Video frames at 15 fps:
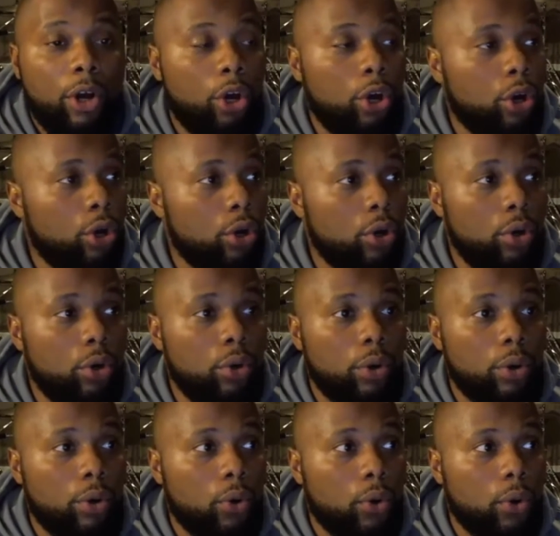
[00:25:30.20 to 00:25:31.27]

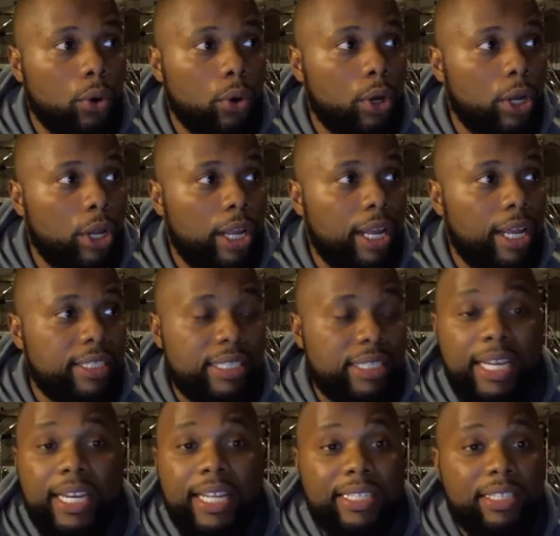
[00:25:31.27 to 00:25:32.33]
who is
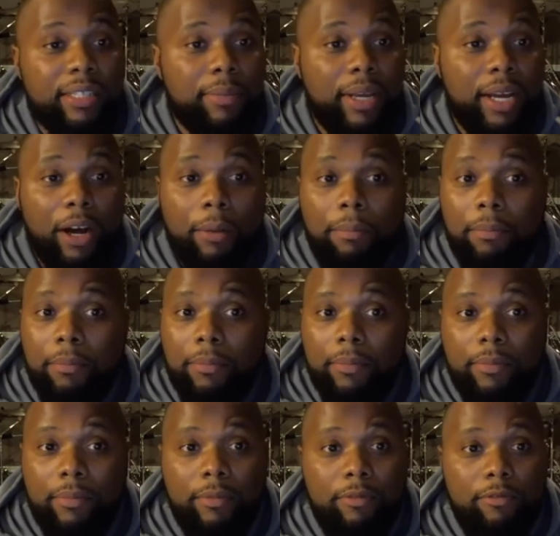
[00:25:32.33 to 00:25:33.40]
needing some help
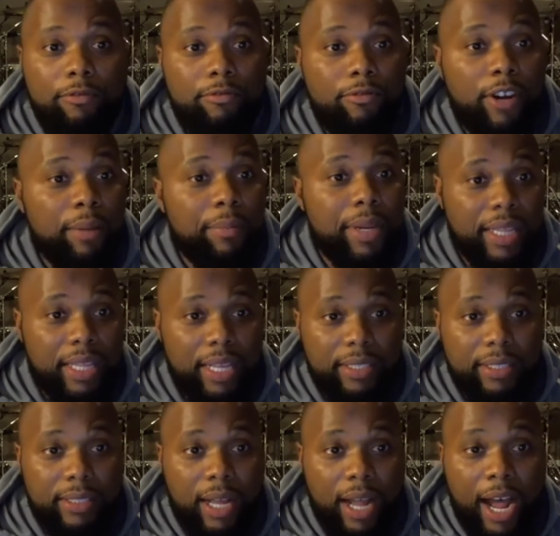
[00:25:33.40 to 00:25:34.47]
framing
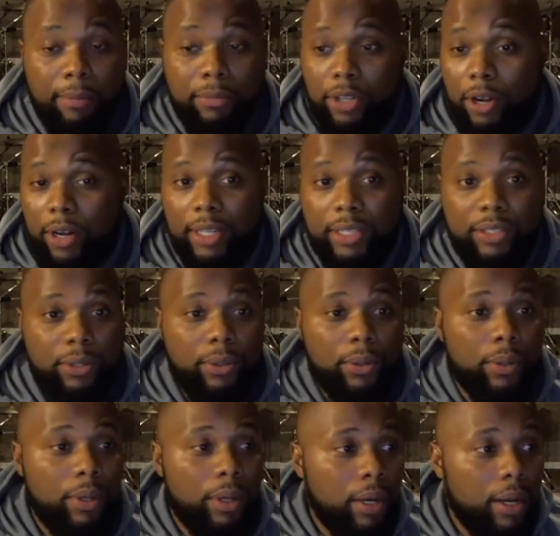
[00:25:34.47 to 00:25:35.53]
this. I'm talking
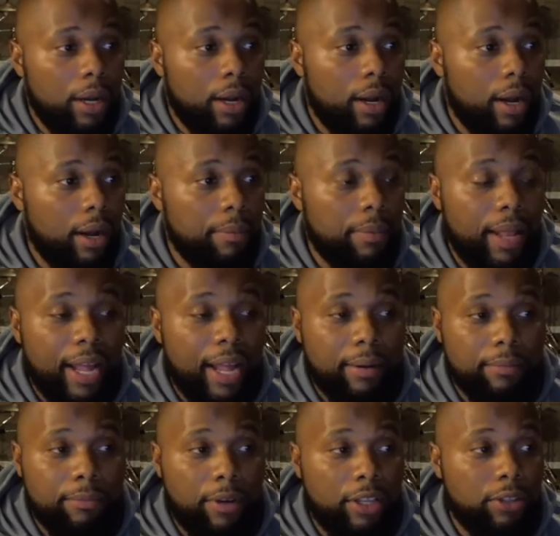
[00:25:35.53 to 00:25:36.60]
to a black
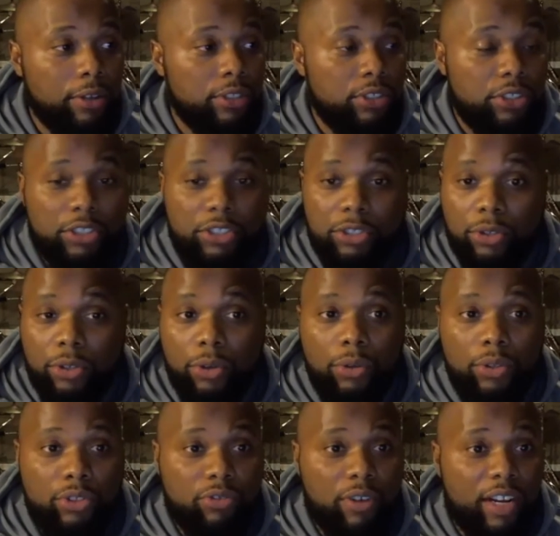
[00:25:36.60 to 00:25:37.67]
brother or sister who
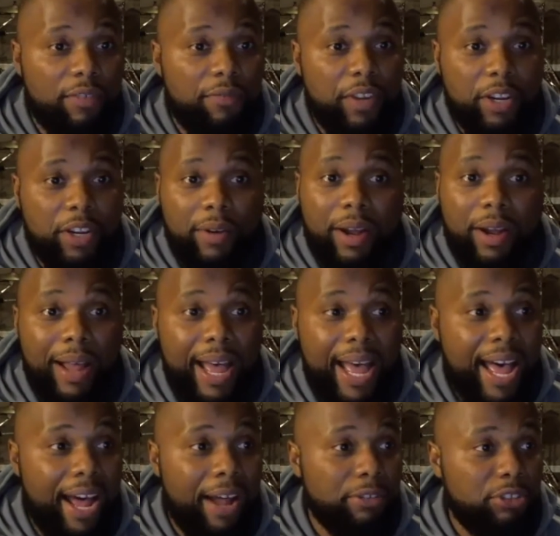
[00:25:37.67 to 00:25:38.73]
is trying to figure out
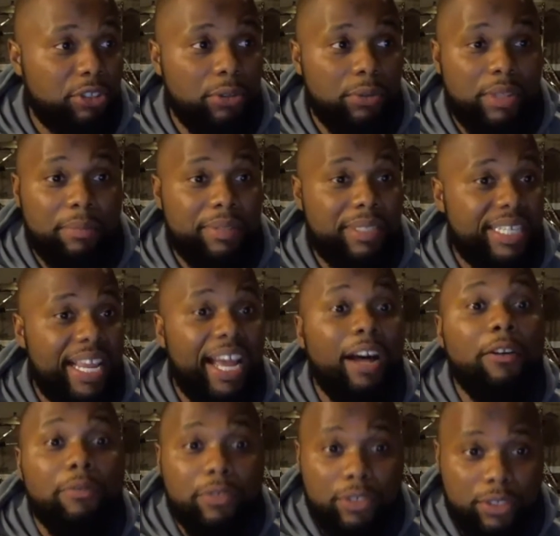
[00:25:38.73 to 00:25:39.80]
how to
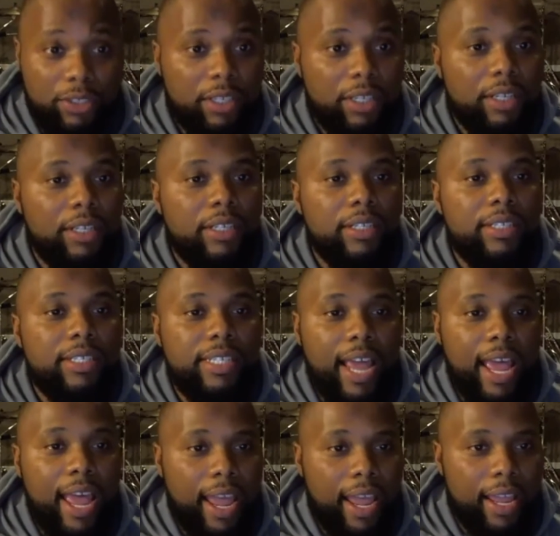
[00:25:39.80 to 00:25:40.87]
themselves
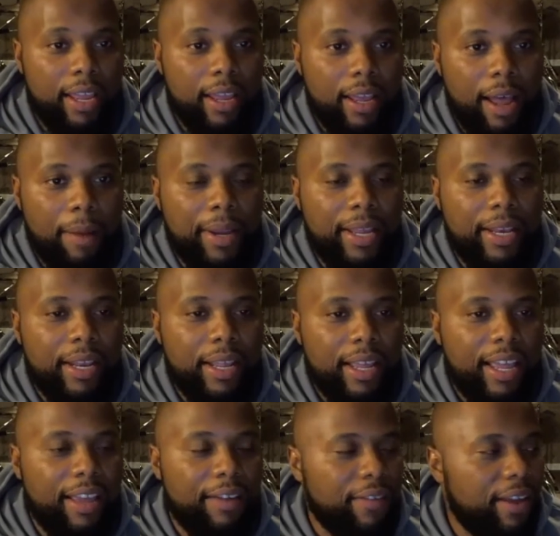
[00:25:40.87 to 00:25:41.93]
say, I mean,
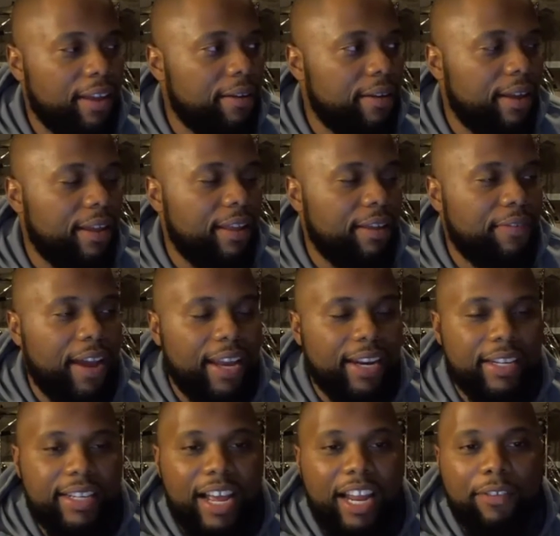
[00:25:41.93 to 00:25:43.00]
if I had
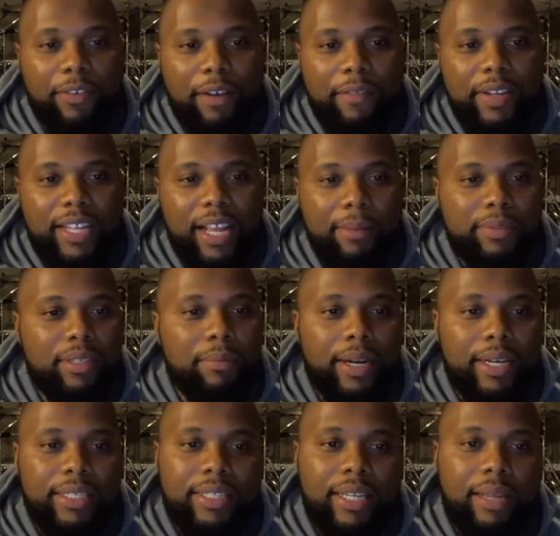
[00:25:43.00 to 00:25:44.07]
$1 for every time
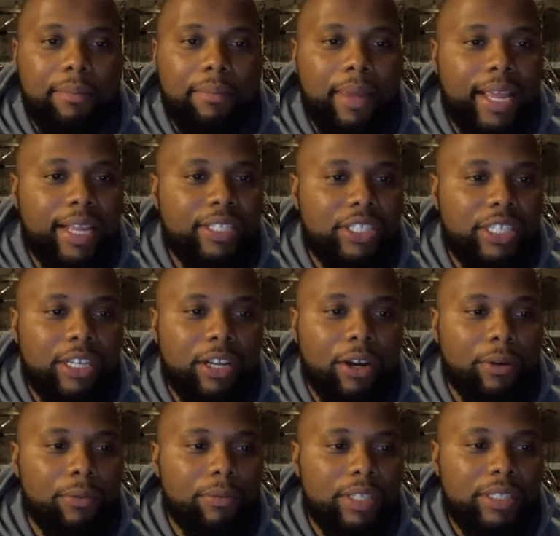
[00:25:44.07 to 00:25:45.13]
somebody said, man,
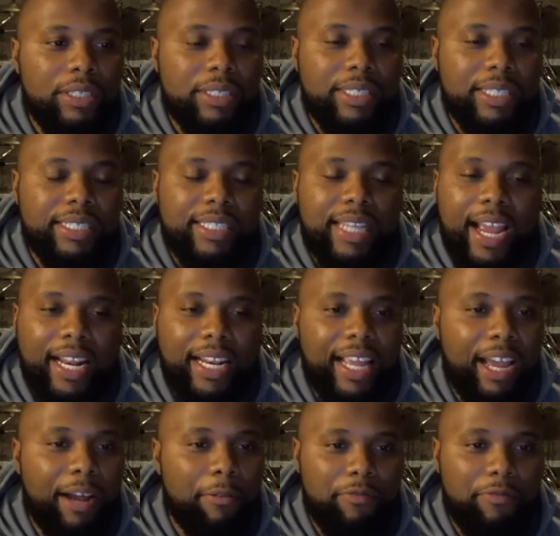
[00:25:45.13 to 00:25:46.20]
Gino, this is exactly
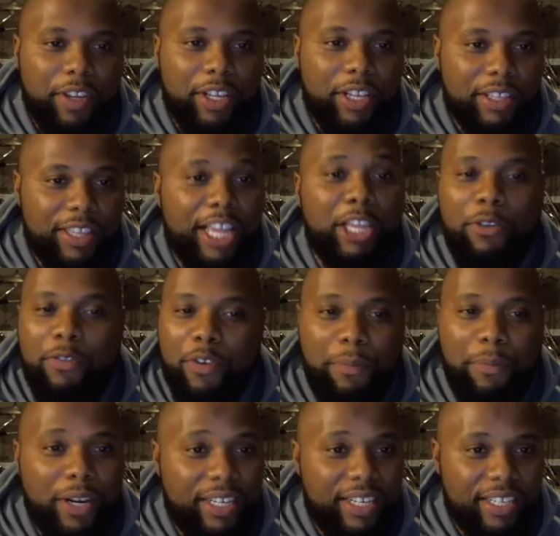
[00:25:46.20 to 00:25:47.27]
how I'm feeling. Thank you for
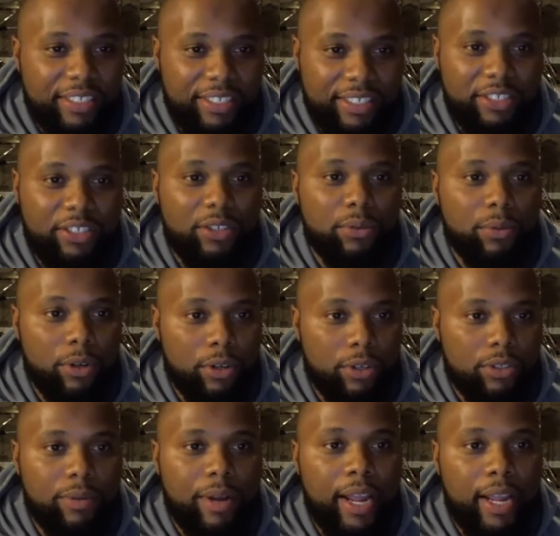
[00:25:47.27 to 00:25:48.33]
putting this into the
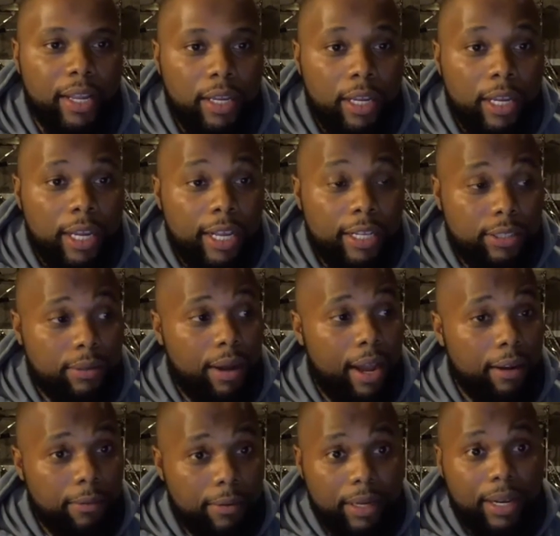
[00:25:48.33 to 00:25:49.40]
words, right? And so I
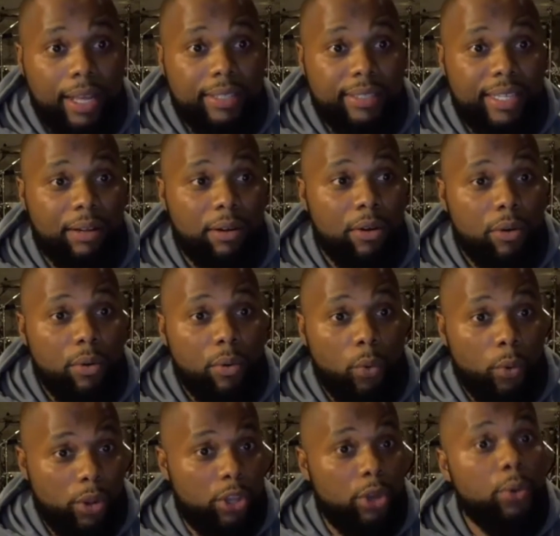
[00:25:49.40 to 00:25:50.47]
realized that
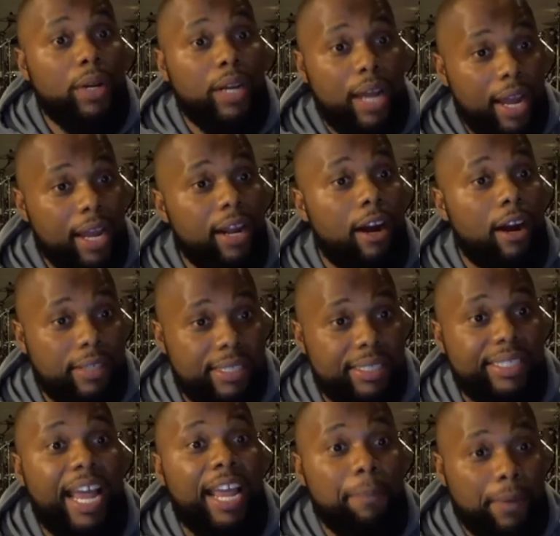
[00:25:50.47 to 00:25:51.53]
you and I are
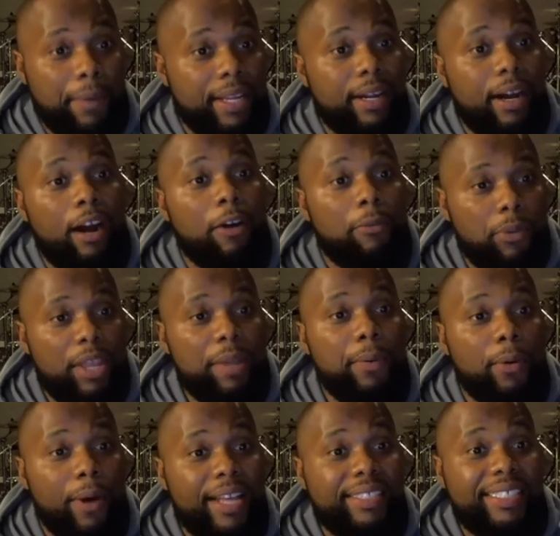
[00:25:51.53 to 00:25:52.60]
discipling our
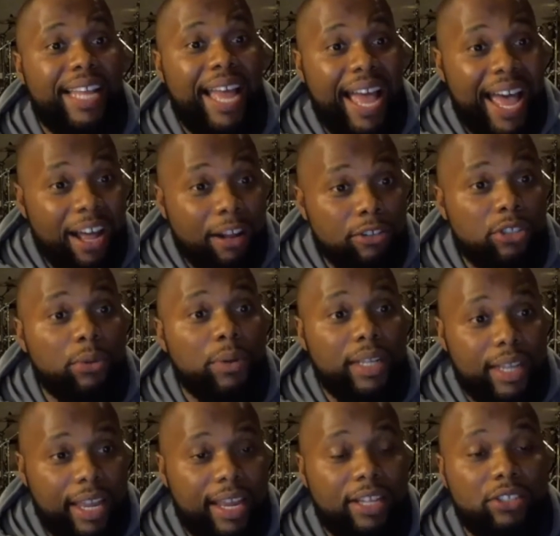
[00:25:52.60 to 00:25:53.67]
people as to how to
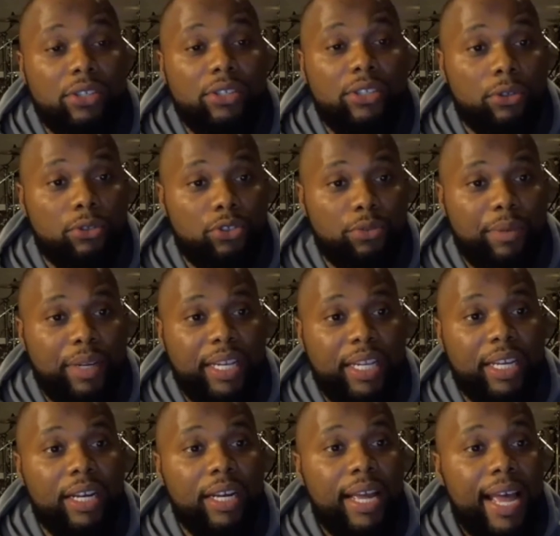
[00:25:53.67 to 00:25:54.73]
engage on social
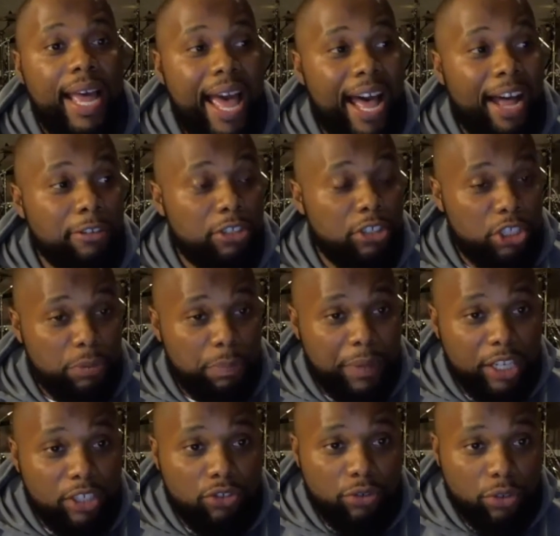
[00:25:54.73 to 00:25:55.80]
media, how to
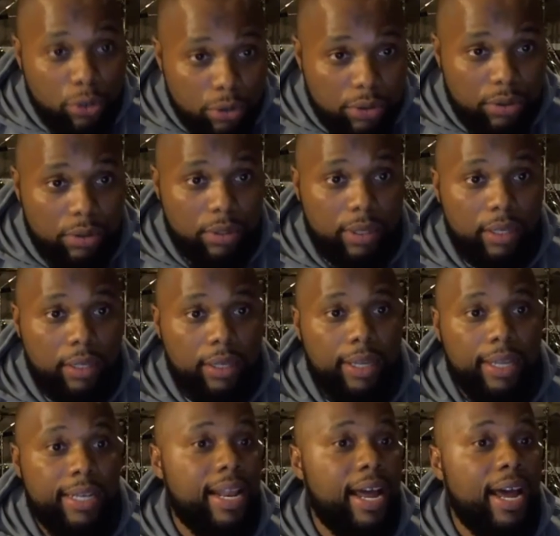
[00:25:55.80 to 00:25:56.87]
speak truth
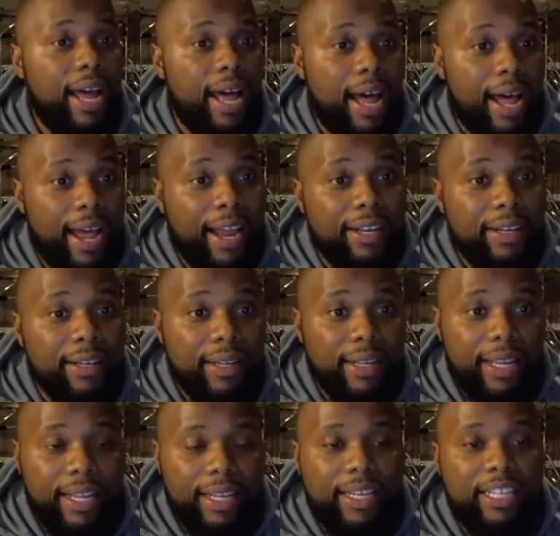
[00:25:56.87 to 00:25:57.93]
and not hide
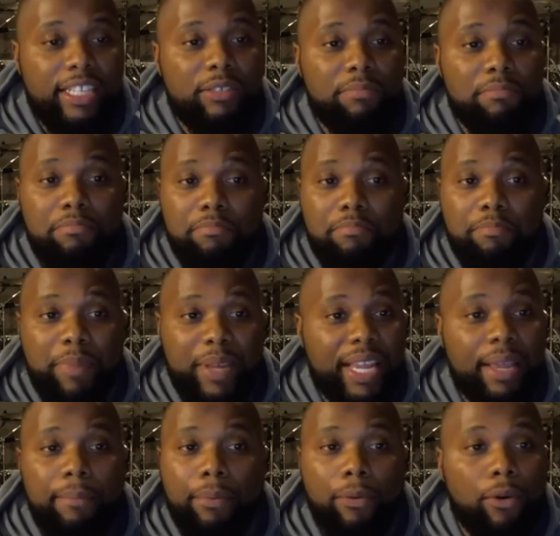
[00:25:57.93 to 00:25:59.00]
in these big,
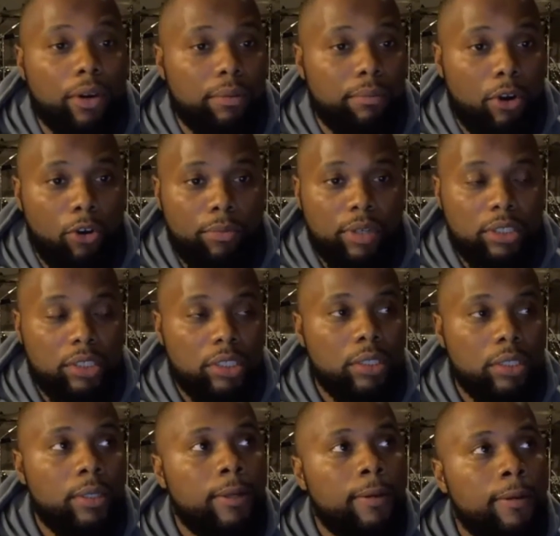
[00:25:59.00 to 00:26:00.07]
important moments,
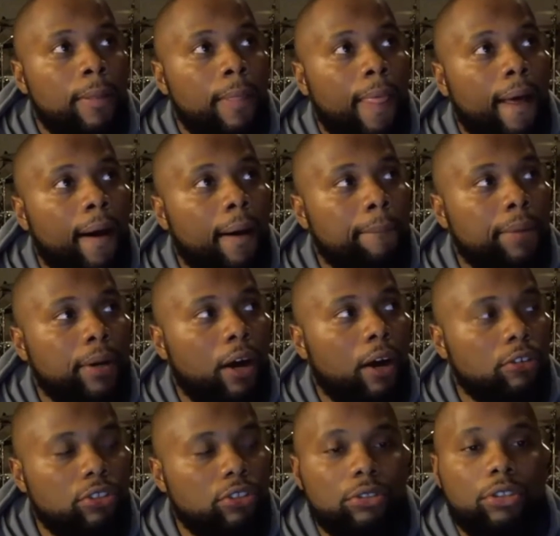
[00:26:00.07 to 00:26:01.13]
but
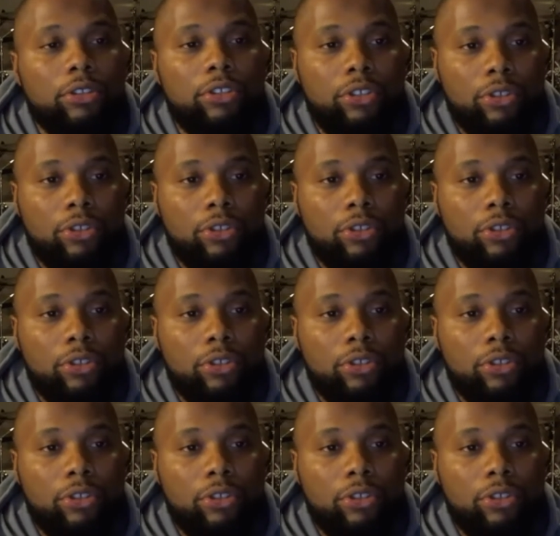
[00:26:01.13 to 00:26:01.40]
also to do